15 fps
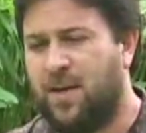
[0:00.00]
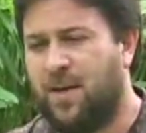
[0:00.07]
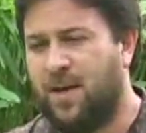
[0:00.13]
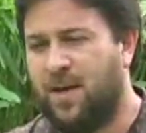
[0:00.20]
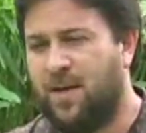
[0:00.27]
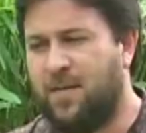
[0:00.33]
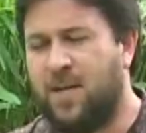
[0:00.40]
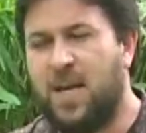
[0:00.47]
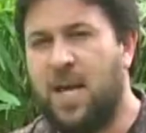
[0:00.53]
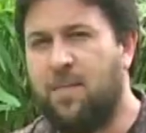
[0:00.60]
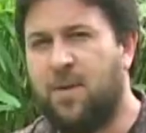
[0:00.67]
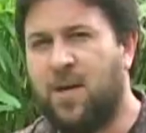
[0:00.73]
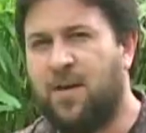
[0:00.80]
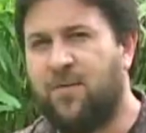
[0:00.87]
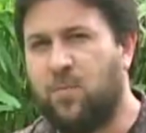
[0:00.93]
uh, the
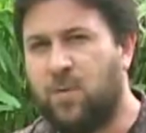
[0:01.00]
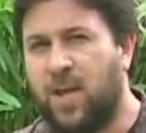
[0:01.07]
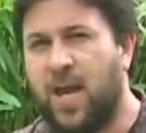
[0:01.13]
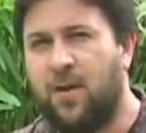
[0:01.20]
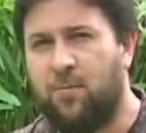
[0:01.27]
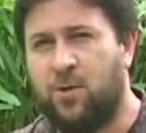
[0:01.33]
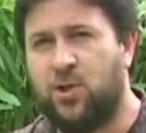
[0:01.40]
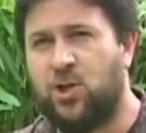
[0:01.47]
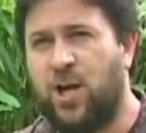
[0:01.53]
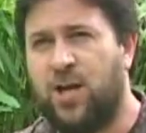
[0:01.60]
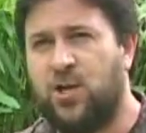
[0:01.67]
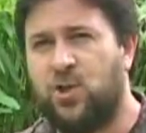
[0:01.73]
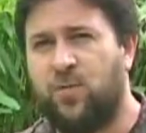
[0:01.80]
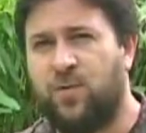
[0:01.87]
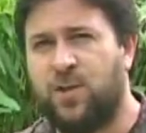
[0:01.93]
naming of a plant will
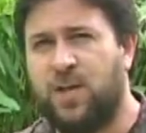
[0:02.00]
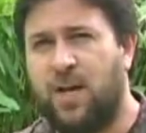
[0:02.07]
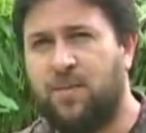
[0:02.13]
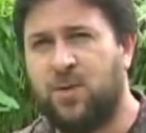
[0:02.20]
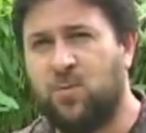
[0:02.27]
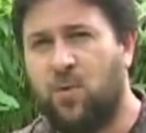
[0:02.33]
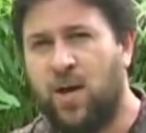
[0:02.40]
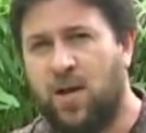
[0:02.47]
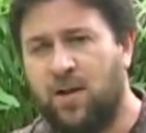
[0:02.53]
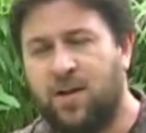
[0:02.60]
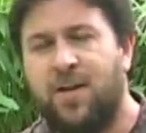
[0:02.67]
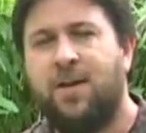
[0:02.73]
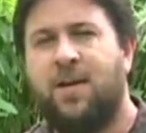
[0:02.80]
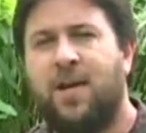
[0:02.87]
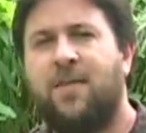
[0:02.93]
change over time as well,
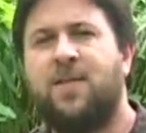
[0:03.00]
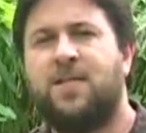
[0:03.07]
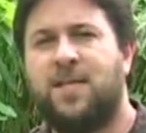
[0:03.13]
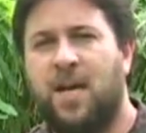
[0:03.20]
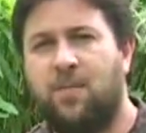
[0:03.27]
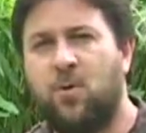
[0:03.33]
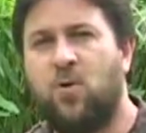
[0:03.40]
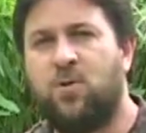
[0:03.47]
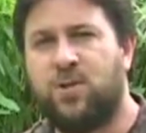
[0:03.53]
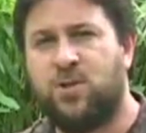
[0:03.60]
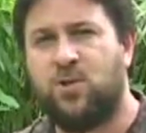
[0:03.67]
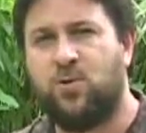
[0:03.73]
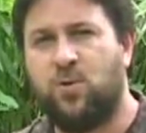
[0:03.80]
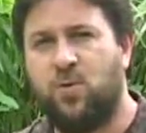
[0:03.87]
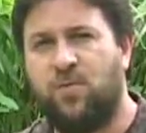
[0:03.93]
and the same holds
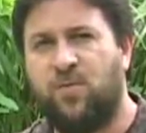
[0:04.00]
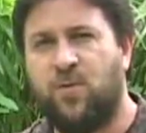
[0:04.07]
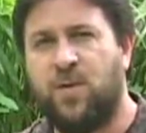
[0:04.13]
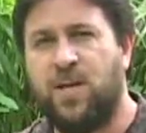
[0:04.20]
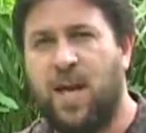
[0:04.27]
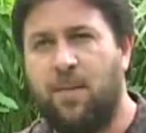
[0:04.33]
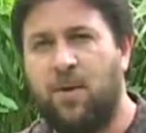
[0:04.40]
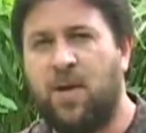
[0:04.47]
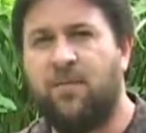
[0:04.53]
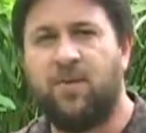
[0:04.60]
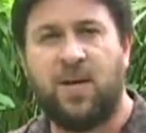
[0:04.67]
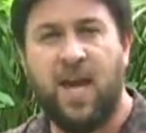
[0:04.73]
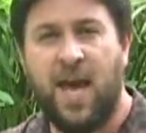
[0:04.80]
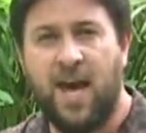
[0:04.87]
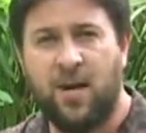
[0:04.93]
true for the naming of
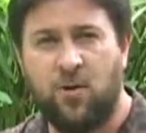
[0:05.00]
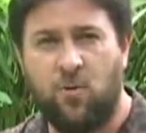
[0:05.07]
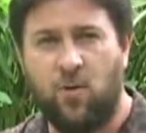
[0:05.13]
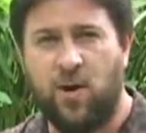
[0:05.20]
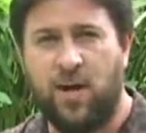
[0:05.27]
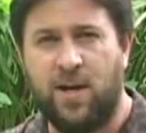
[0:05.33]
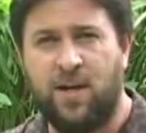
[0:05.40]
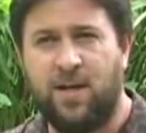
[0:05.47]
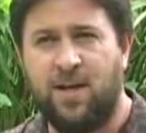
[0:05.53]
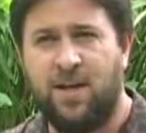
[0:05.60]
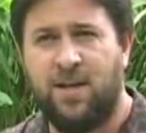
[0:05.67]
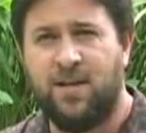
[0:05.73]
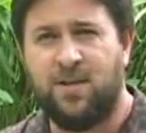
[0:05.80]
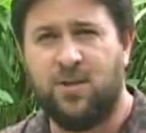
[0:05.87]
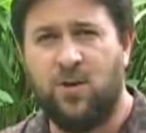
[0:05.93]
a category.
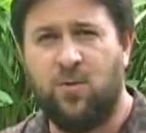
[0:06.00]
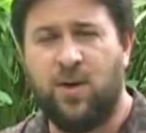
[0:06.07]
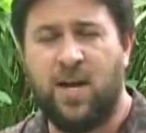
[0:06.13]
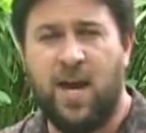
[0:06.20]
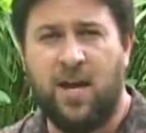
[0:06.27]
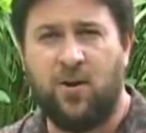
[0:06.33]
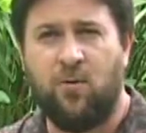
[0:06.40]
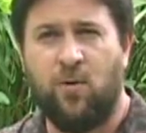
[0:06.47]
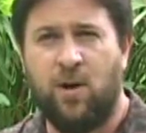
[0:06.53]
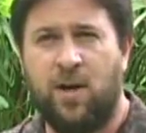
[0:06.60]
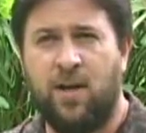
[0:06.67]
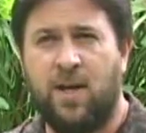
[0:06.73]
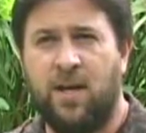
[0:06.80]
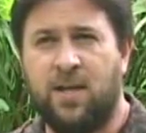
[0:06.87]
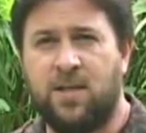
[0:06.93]
So a
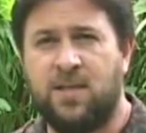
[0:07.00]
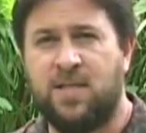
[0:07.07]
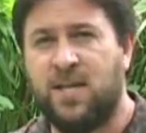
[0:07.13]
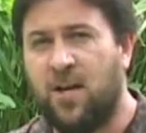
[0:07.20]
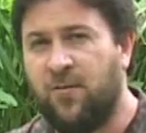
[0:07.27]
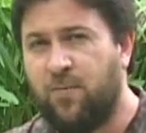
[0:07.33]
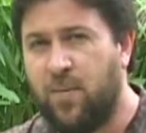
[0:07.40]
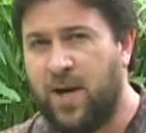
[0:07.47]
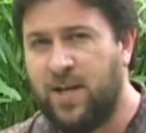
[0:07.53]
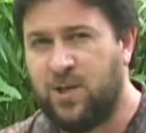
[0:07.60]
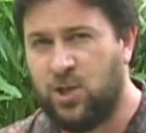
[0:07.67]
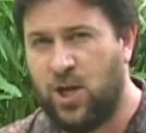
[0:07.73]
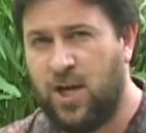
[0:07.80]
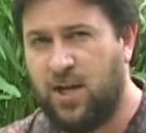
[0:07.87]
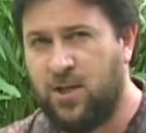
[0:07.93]
category itself might
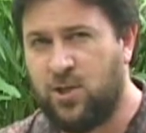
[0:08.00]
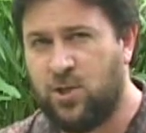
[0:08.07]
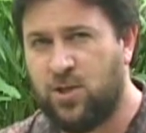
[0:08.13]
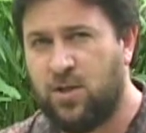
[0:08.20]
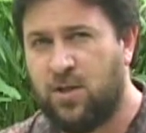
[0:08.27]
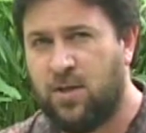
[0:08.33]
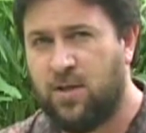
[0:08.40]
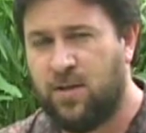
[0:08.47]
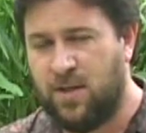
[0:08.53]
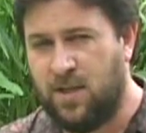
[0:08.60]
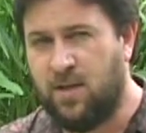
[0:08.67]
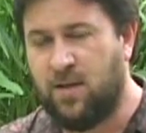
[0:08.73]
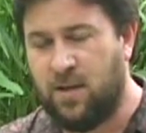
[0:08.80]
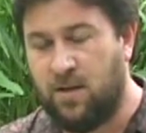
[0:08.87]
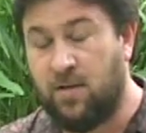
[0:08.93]
change, the,
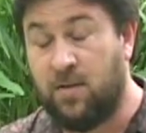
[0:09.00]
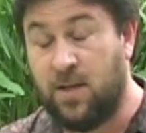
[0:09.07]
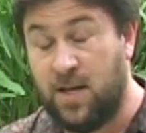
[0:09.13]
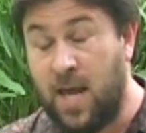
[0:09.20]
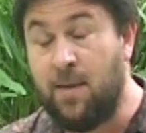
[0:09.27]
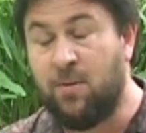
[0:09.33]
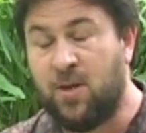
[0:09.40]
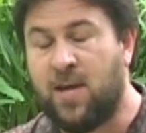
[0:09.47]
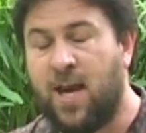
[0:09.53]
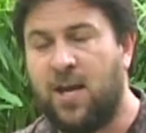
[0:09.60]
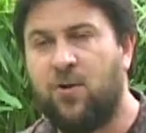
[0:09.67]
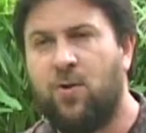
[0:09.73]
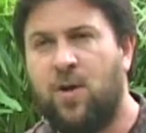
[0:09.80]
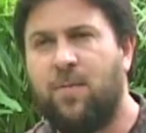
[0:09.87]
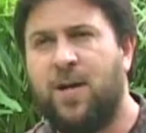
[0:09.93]
the, the name of the
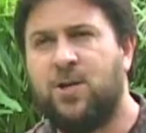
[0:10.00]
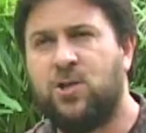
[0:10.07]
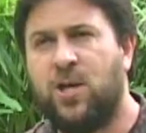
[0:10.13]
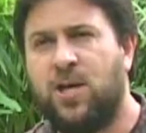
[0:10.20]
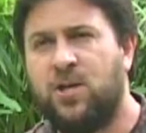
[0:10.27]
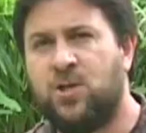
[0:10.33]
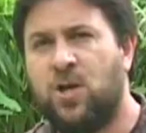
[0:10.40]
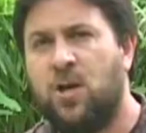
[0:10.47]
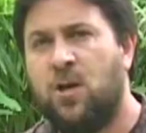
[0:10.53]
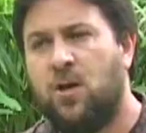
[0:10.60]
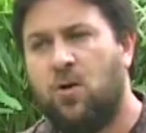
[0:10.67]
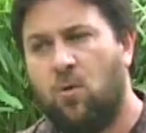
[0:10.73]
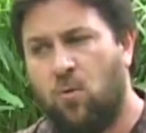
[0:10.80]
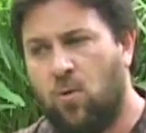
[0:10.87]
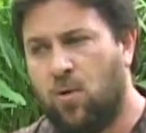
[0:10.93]
category might change,
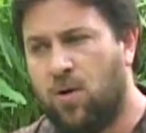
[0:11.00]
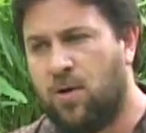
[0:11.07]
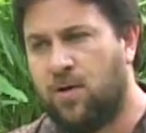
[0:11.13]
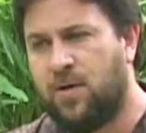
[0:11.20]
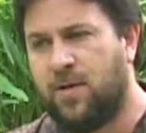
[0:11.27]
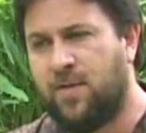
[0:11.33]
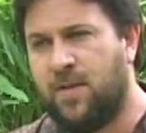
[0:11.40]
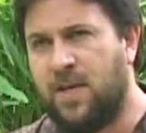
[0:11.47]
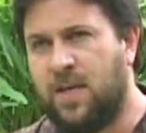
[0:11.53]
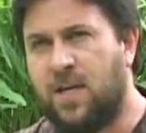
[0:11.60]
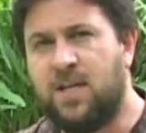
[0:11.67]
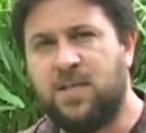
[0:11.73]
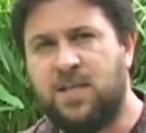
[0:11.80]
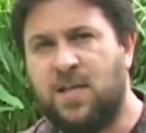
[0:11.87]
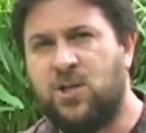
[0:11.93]
or the
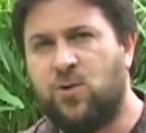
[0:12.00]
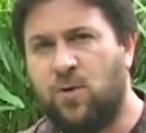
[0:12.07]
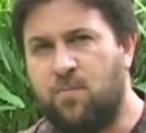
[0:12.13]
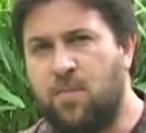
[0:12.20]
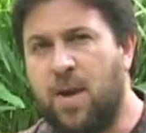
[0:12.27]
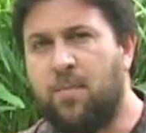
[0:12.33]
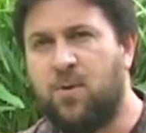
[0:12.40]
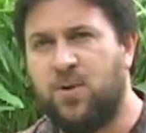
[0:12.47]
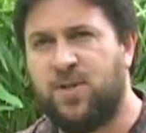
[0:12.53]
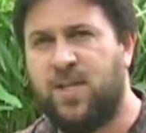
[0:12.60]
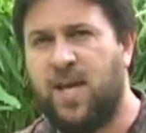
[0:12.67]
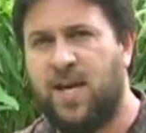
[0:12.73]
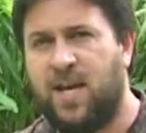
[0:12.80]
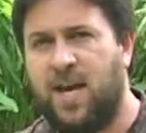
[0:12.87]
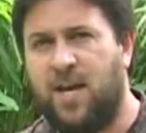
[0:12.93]
constituent members of
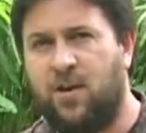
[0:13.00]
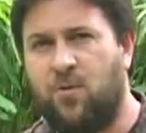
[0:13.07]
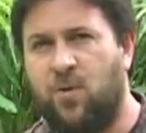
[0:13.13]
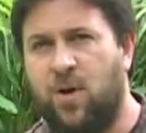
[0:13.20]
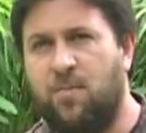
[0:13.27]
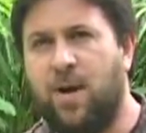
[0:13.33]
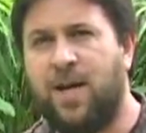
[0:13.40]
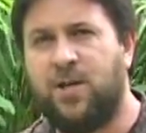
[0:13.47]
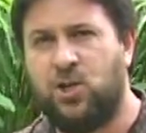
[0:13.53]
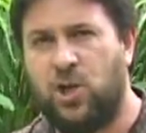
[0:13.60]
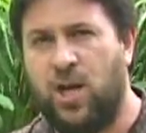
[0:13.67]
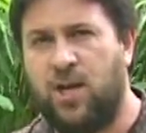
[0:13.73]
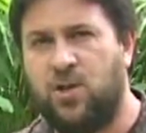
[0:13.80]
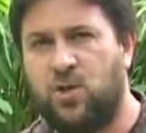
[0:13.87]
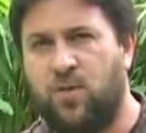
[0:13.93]
that category might
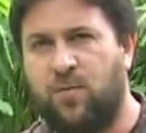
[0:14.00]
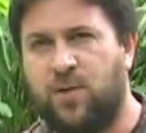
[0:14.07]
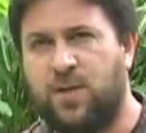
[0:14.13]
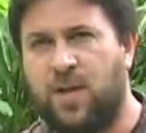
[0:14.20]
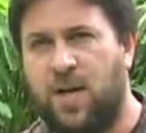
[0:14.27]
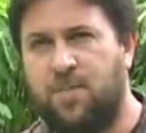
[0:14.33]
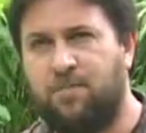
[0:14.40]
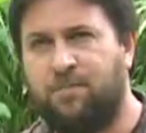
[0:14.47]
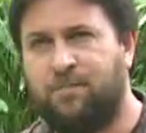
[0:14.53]
change over time.